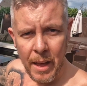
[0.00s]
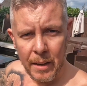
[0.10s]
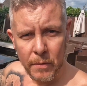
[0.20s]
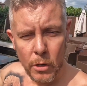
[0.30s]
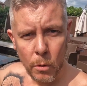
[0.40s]

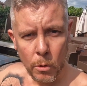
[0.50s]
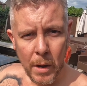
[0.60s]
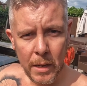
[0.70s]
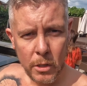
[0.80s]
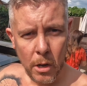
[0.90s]
And if you don't know
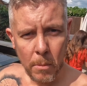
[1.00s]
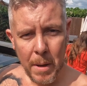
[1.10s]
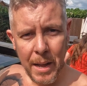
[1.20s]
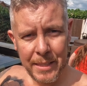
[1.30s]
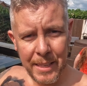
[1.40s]
why it's called
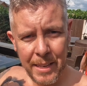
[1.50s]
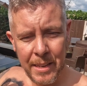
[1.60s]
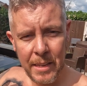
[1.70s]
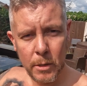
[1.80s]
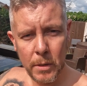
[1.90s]
Marty,
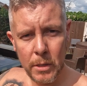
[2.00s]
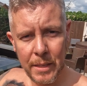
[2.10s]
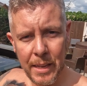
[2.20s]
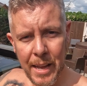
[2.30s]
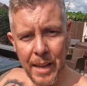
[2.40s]
it's because
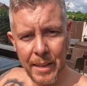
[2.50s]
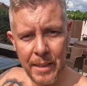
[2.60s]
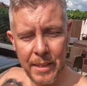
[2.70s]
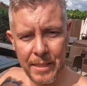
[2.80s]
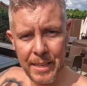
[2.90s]
the guy,
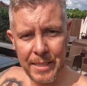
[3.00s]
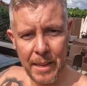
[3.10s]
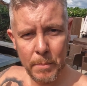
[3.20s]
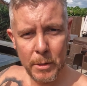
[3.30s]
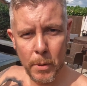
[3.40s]
his last
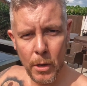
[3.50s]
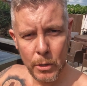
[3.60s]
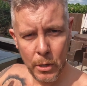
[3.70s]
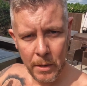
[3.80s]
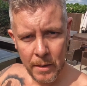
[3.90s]
name is
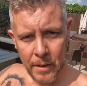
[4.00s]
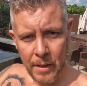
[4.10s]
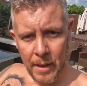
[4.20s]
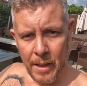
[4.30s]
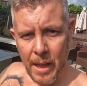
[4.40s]
Bird.
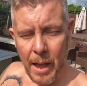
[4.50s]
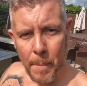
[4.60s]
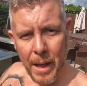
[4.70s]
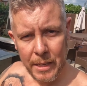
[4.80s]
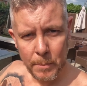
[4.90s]
And
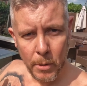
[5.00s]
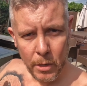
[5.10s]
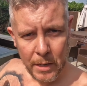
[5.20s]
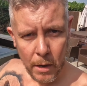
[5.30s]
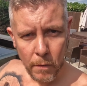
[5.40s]
Marty
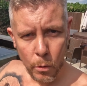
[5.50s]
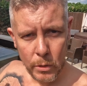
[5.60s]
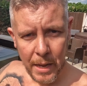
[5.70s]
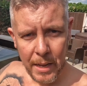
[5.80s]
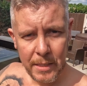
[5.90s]
Byrde out of
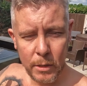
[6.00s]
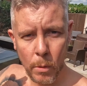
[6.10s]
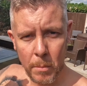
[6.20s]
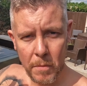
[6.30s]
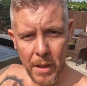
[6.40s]
Ozarks is
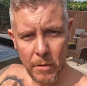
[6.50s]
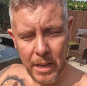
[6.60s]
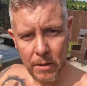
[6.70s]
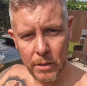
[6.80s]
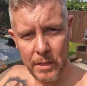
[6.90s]
one of my favourite
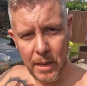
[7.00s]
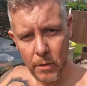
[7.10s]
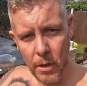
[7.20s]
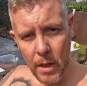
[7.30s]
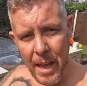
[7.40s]
characters
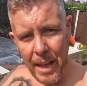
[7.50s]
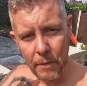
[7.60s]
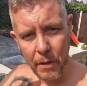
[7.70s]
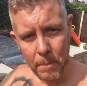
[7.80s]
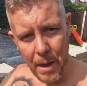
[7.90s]
ever. And
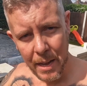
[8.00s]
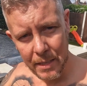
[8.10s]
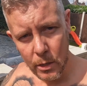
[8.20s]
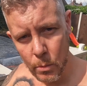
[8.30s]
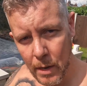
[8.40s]
I think
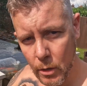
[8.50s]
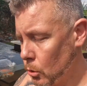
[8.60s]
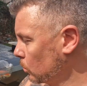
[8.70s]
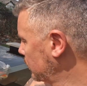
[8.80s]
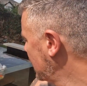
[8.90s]
Marty's quite a
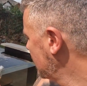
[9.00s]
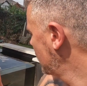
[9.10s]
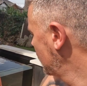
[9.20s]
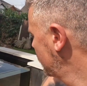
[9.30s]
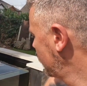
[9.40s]
cool
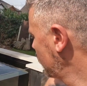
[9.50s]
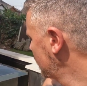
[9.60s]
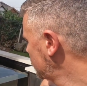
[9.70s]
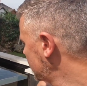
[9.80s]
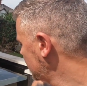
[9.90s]
name for
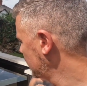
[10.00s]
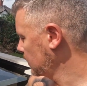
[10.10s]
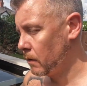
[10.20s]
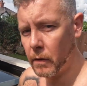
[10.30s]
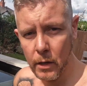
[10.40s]
this
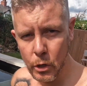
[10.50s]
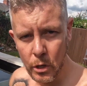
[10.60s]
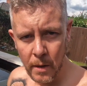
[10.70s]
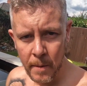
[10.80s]
particular fish.